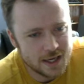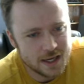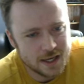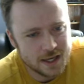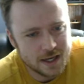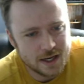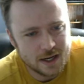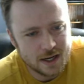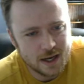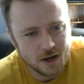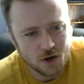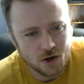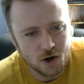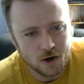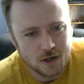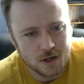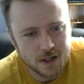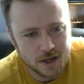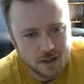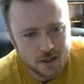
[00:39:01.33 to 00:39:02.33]
in a
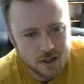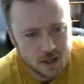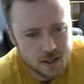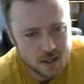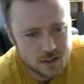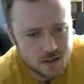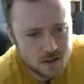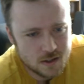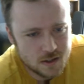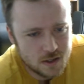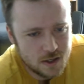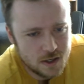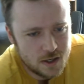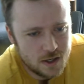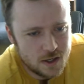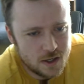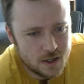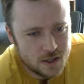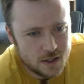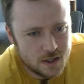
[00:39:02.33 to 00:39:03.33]
card like this.
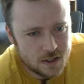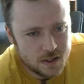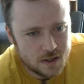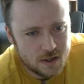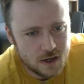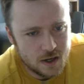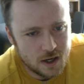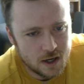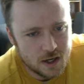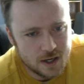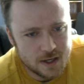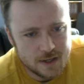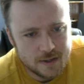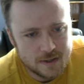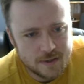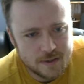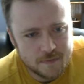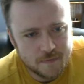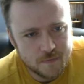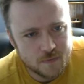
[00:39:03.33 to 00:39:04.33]
2
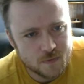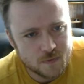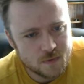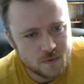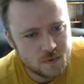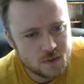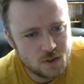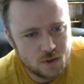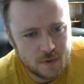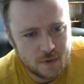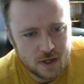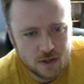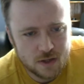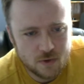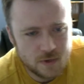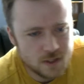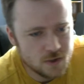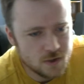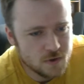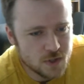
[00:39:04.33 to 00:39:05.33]
mana
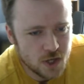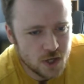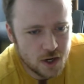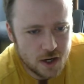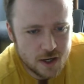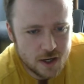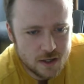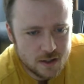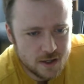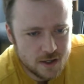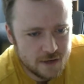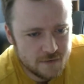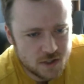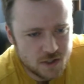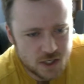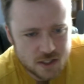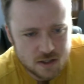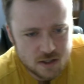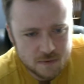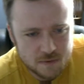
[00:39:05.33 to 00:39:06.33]
3/2 taunt, give
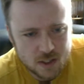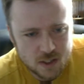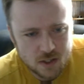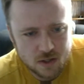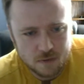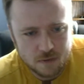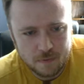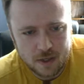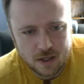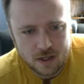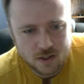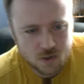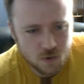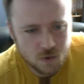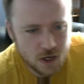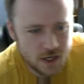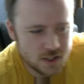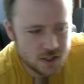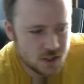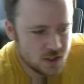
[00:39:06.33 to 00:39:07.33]
adjacent minions
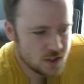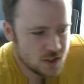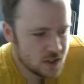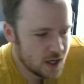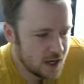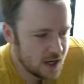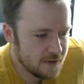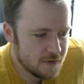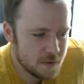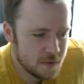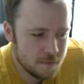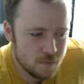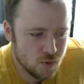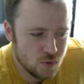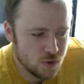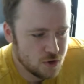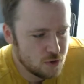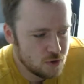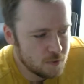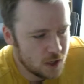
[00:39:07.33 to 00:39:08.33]
rush, kind of a
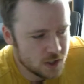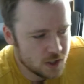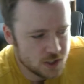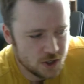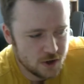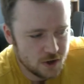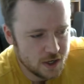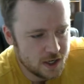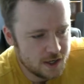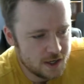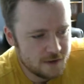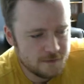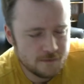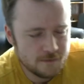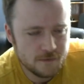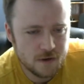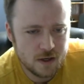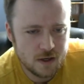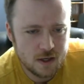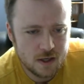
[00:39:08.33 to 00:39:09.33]
broom alternative.
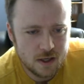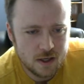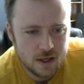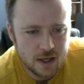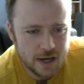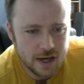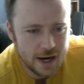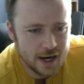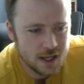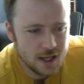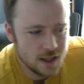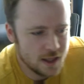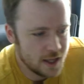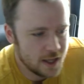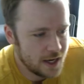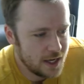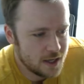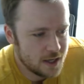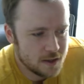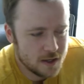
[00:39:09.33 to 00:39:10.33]
I
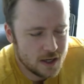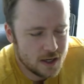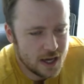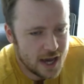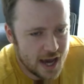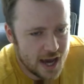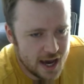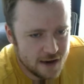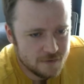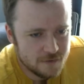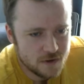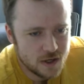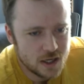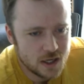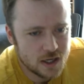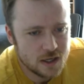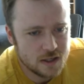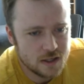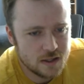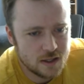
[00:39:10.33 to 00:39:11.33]
like
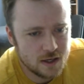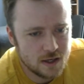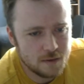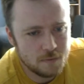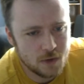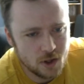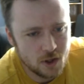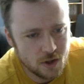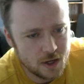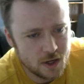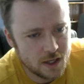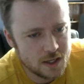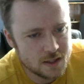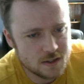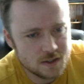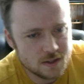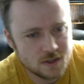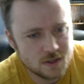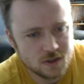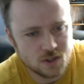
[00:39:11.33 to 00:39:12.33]
having the ability
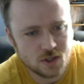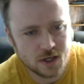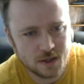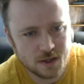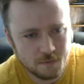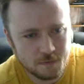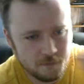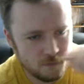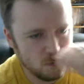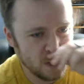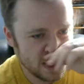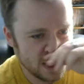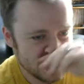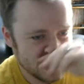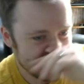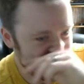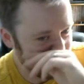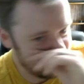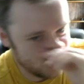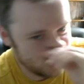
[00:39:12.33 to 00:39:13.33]
to
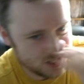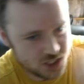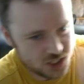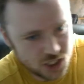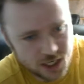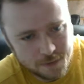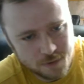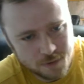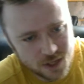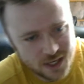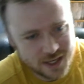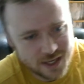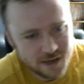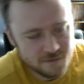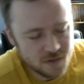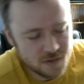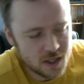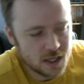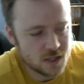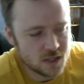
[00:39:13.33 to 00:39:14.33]
relatively cheaply
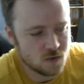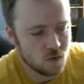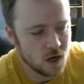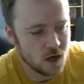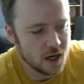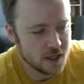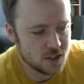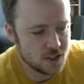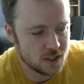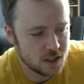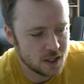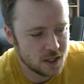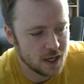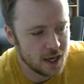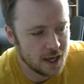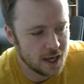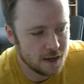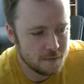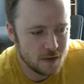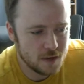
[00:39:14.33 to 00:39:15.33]
give things rush in the
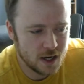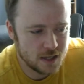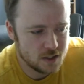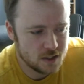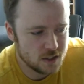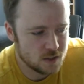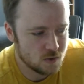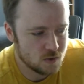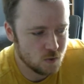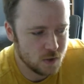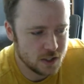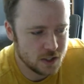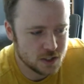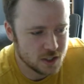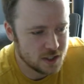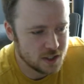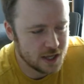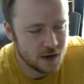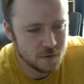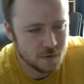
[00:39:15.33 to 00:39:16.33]
game. I just wish
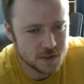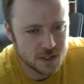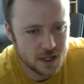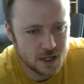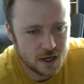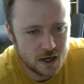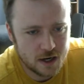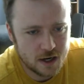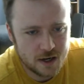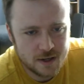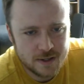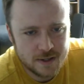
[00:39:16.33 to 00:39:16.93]
that was there.